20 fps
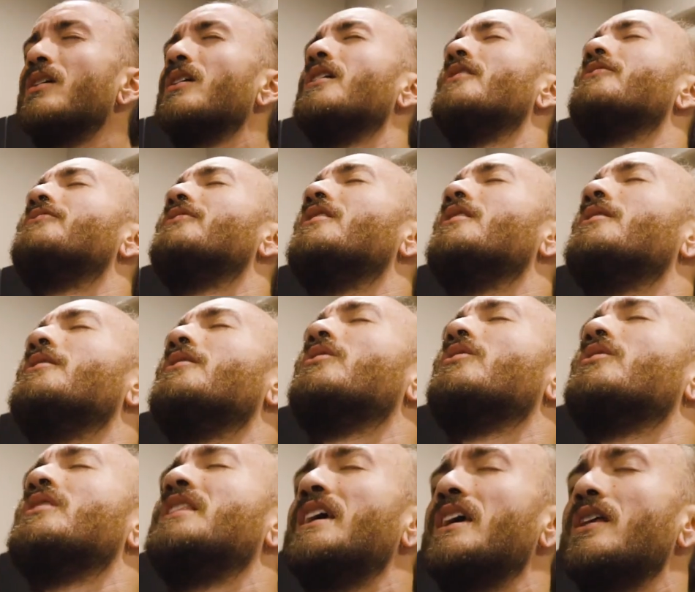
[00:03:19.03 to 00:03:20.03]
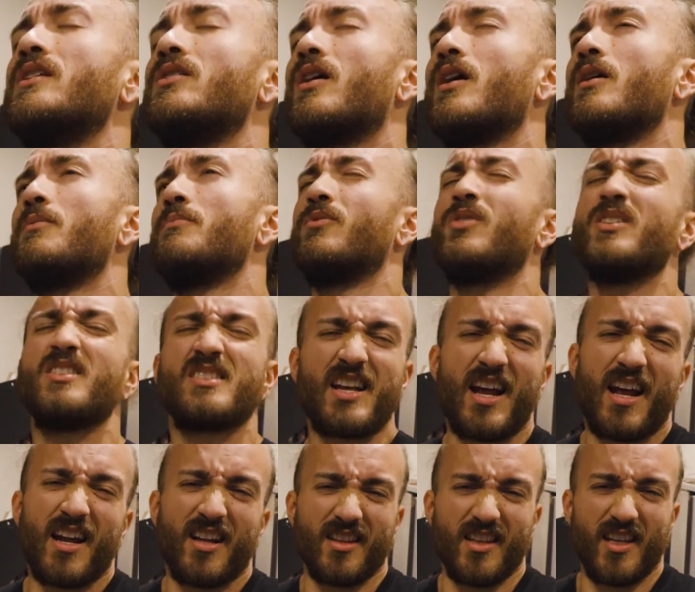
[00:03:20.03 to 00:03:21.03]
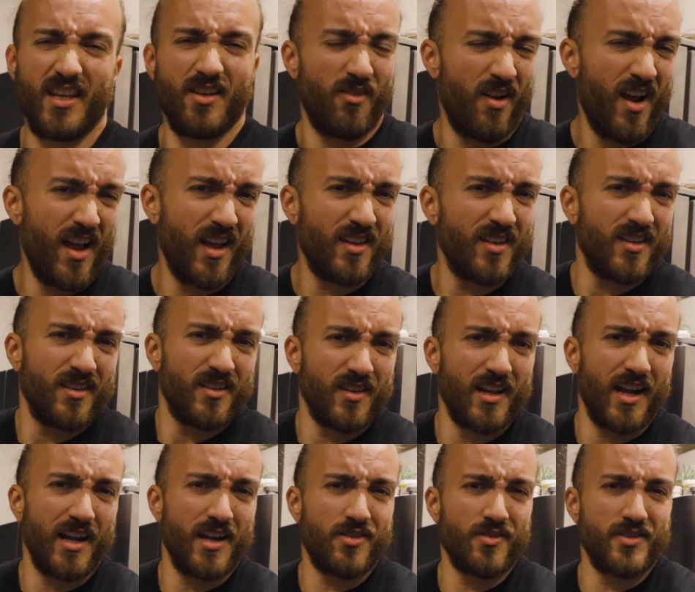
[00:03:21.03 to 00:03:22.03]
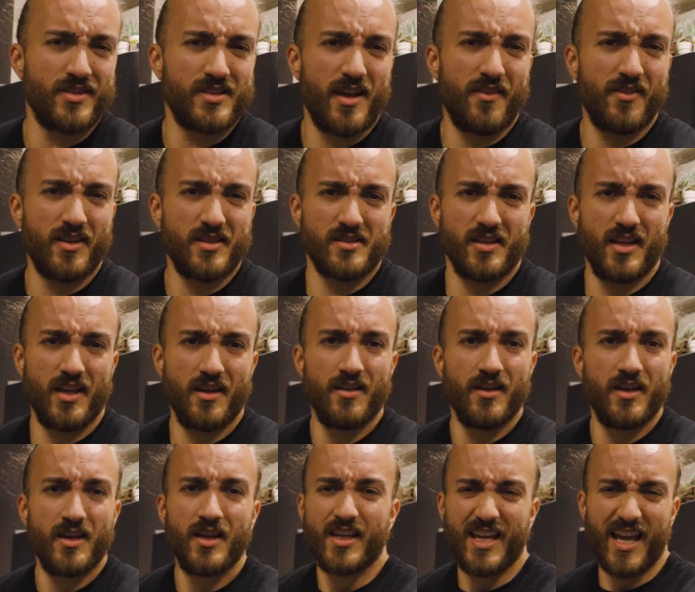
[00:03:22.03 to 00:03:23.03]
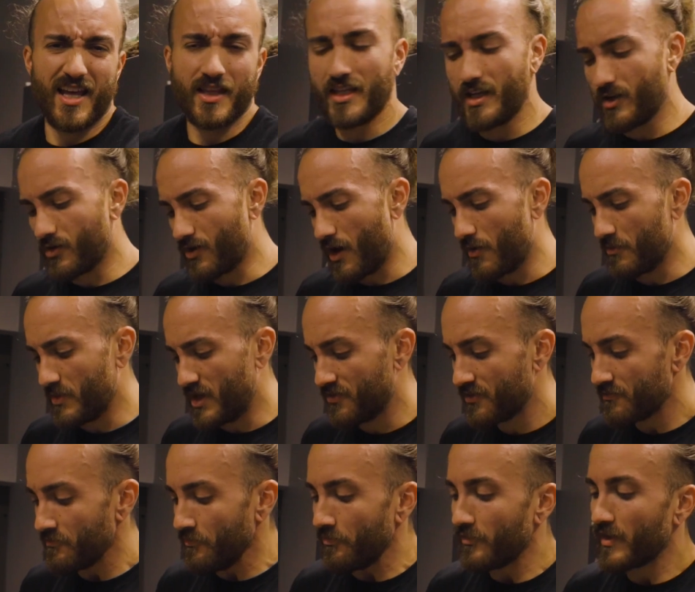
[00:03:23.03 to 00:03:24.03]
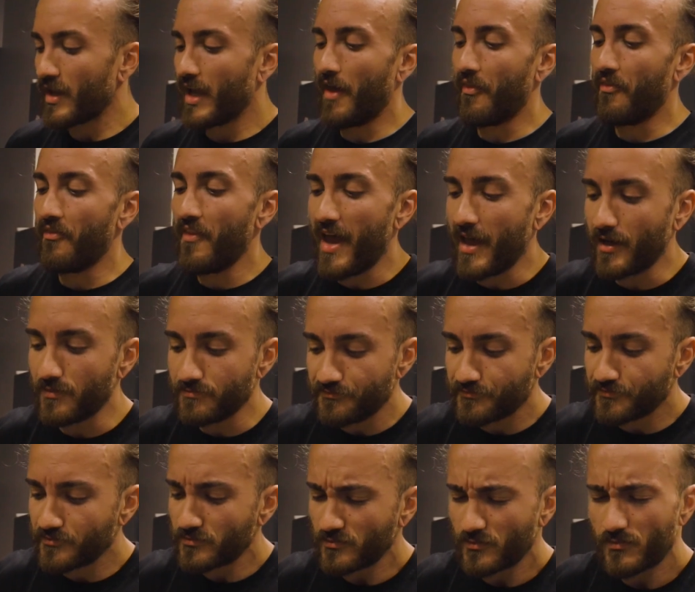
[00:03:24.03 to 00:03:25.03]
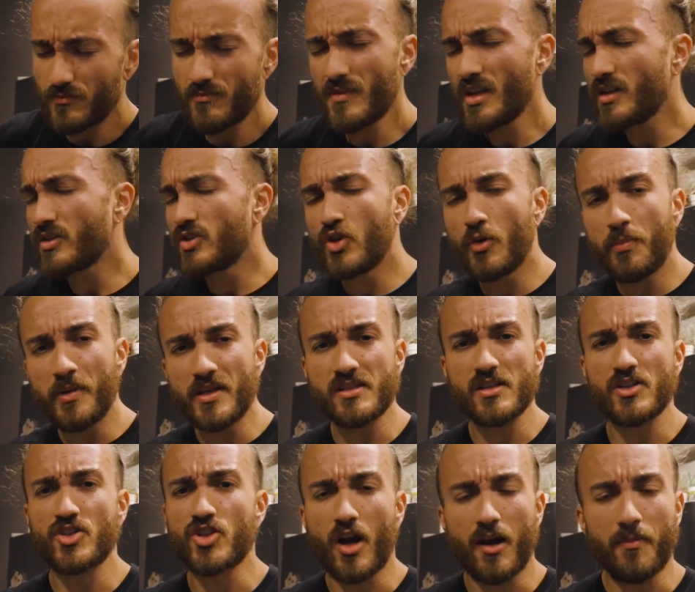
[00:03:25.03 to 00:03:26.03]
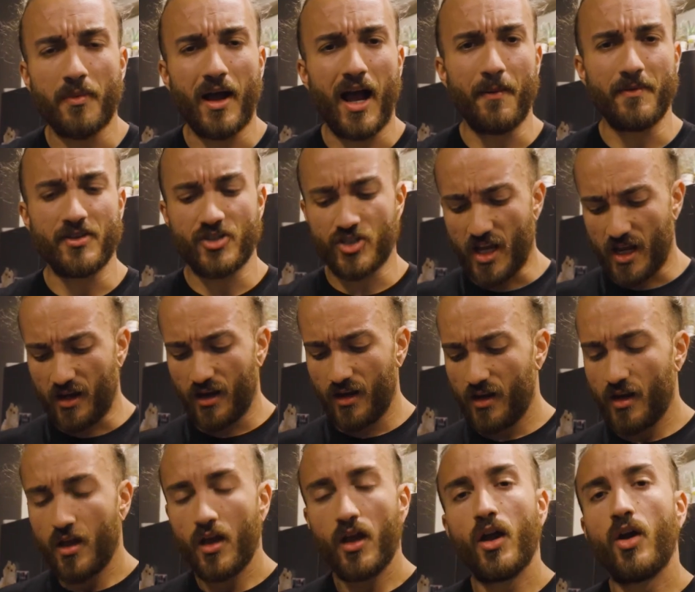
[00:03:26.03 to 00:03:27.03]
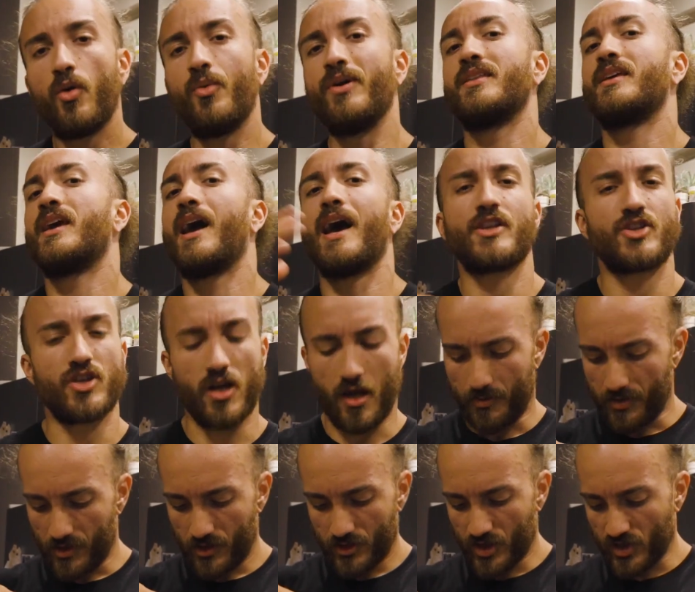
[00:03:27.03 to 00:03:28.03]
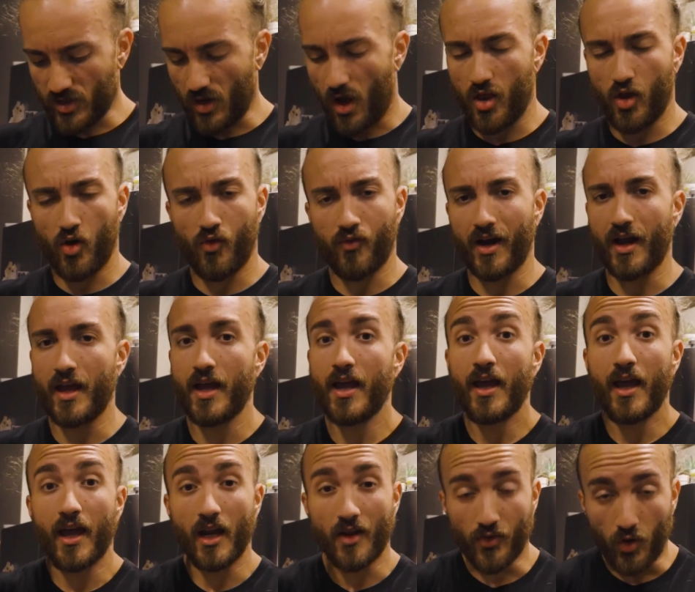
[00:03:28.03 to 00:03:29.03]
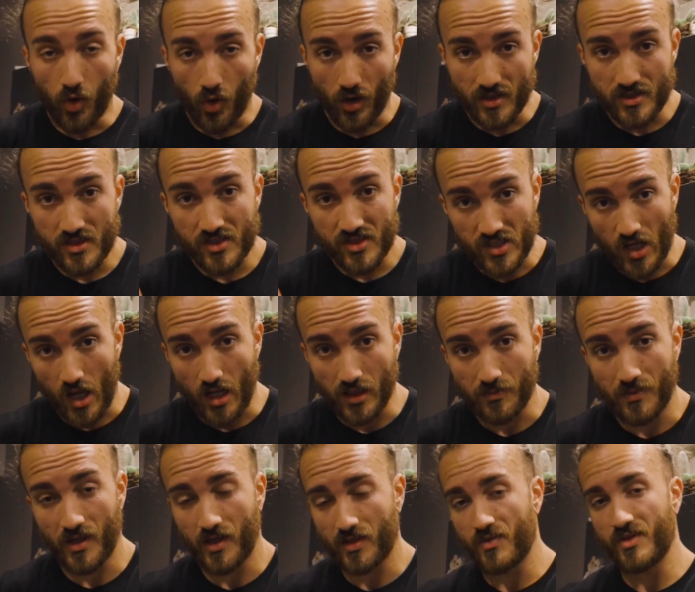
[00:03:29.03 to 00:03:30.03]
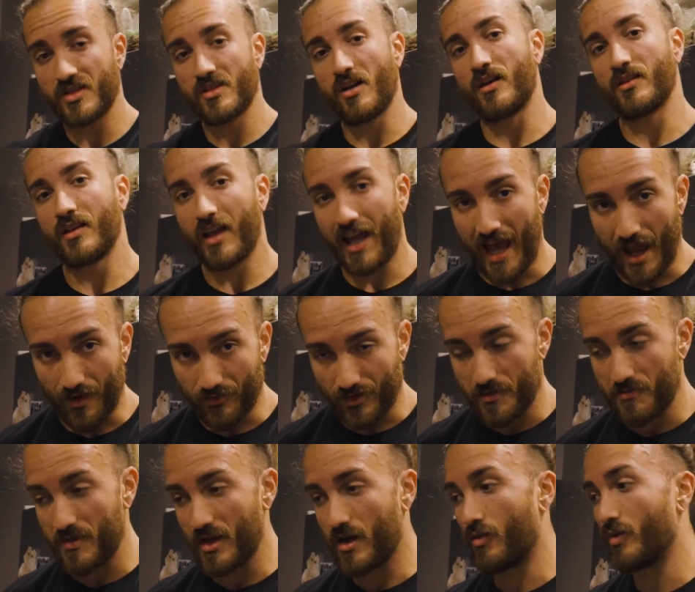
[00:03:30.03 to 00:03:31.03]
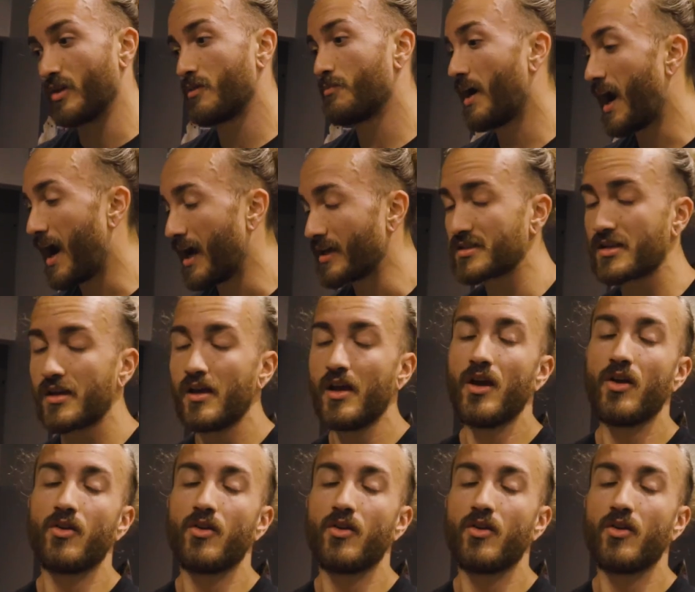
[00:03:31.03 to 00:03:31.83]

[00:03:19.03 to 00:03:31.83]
of lean ground, well, it's kind of lean, right? 93.7 is lean. Yeah, lean ground beef. And then 2 pieces of sharp Amish cheddar with ketchup, just all over it. And of course, salt, because we salt every meal with POTS.